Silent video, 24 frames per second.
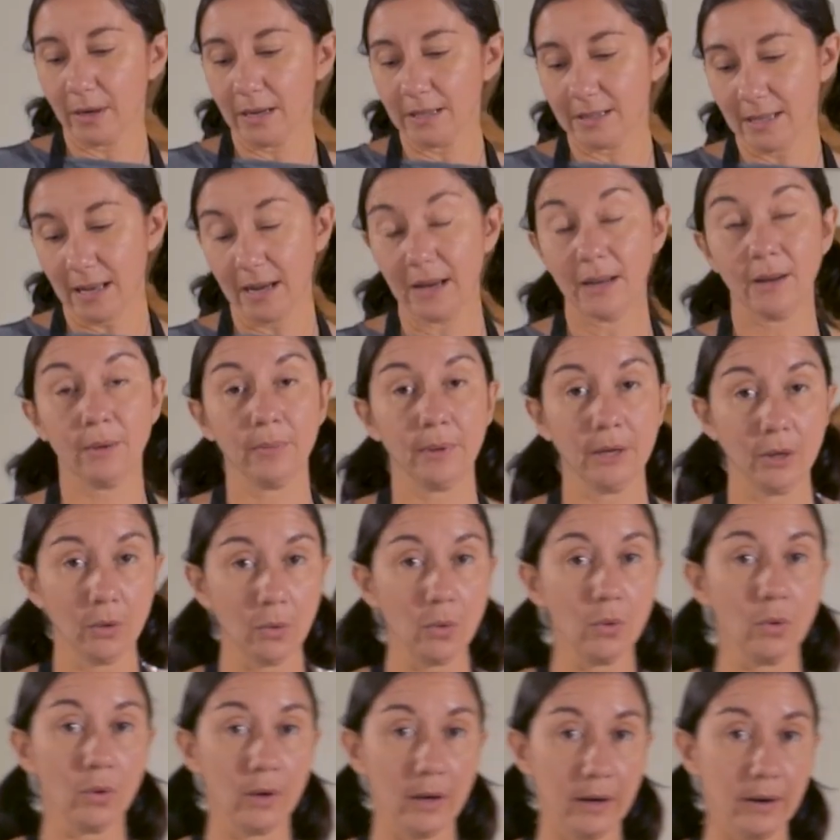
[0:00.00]
it's a little bit
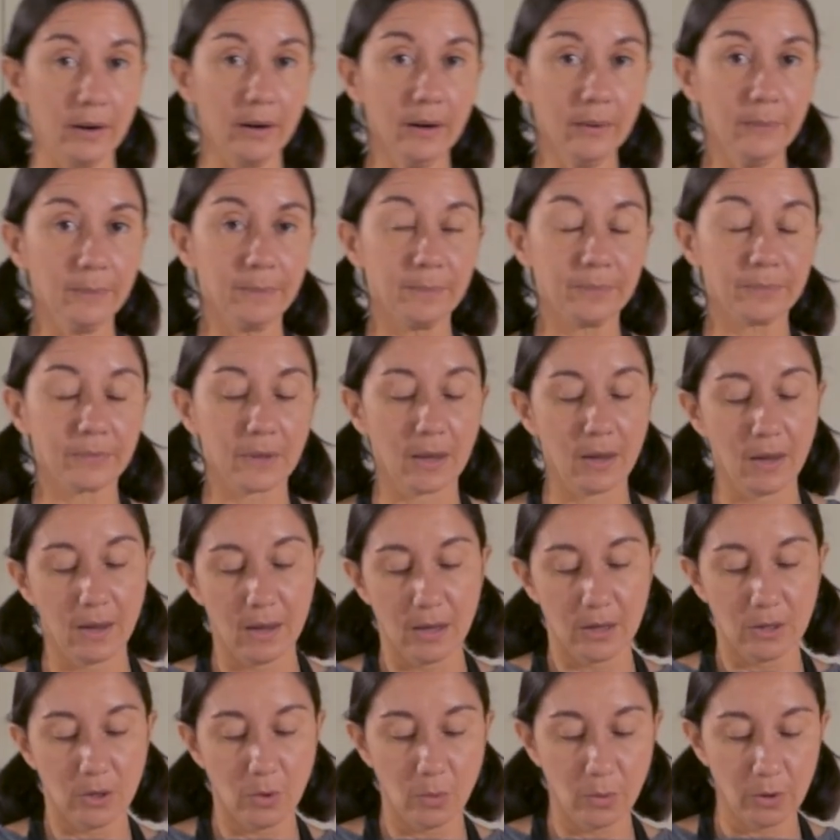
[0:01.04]
cooler,
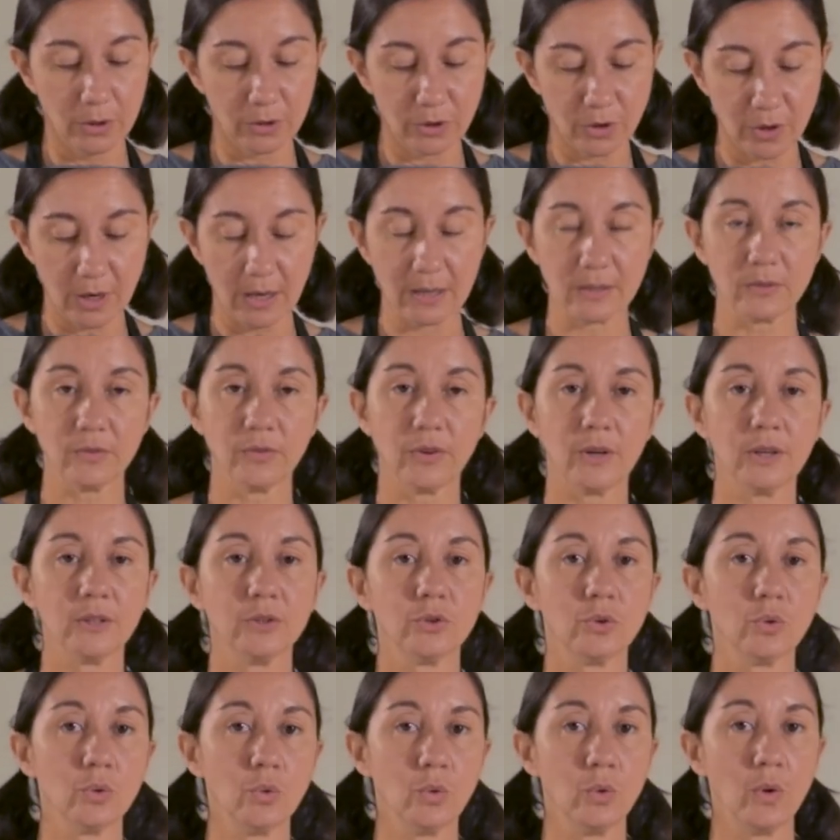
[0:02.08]
you will transfer
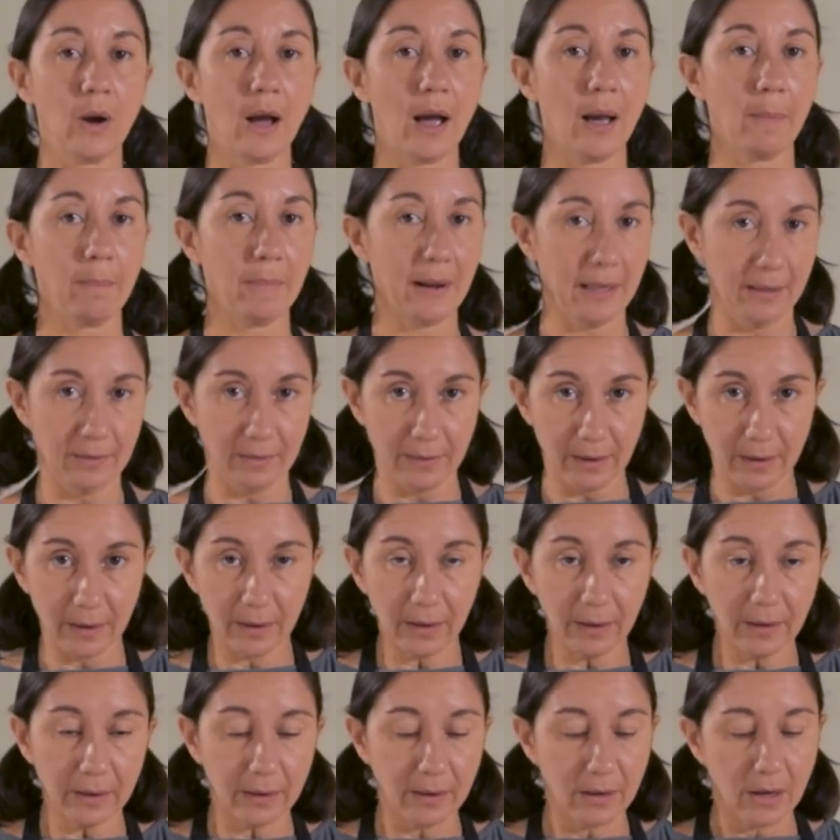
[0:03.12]
to a
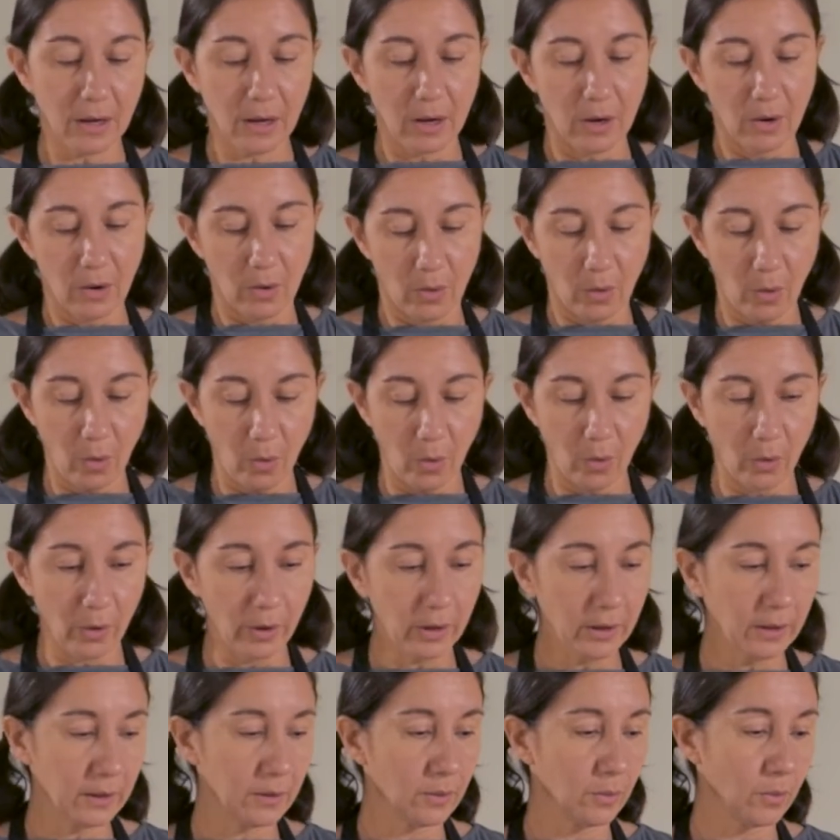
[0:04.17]
blender,
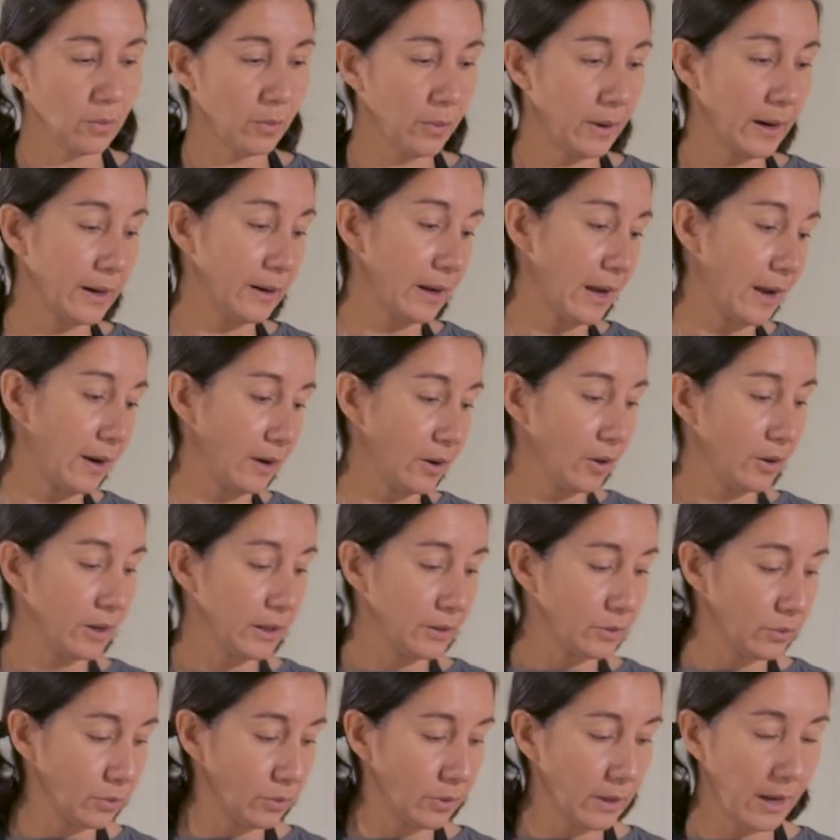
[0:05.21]
or what I'm gonna
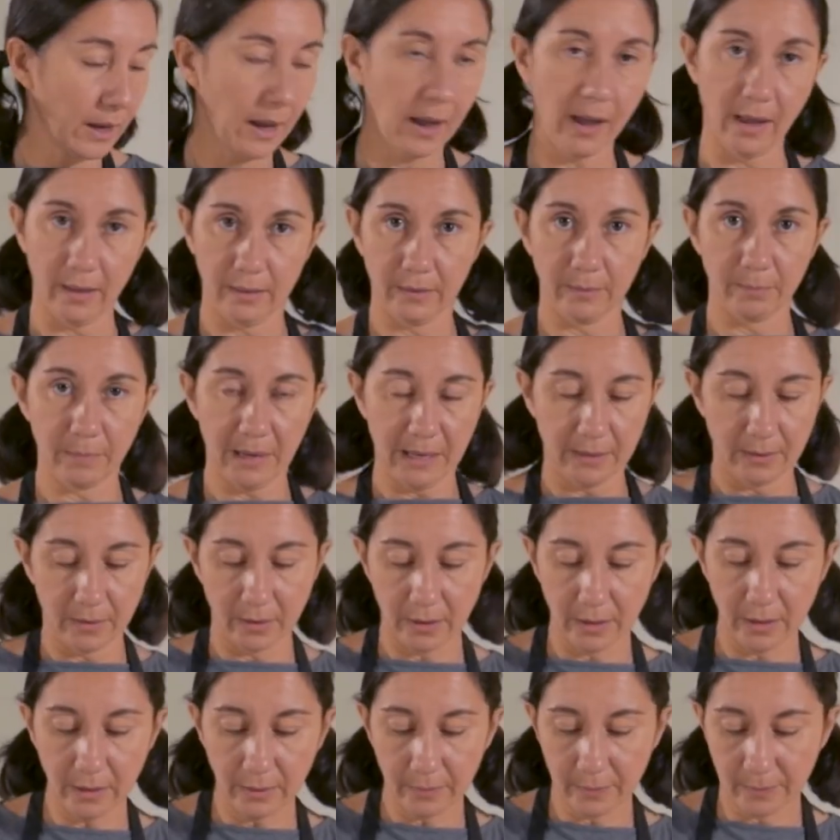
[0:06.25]
do, a hand
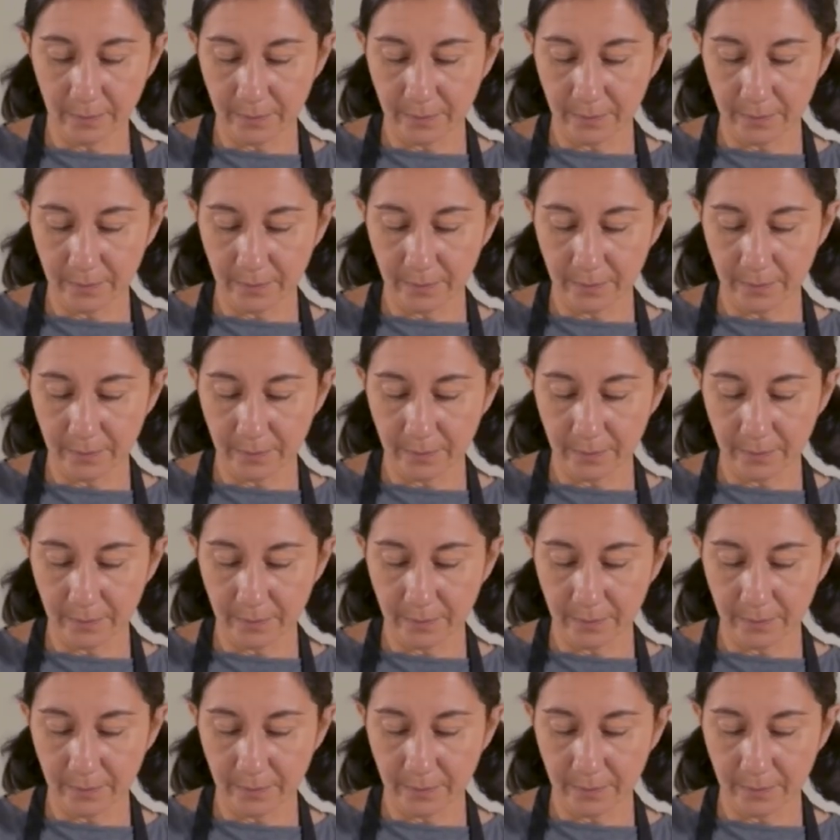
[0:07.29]
blender.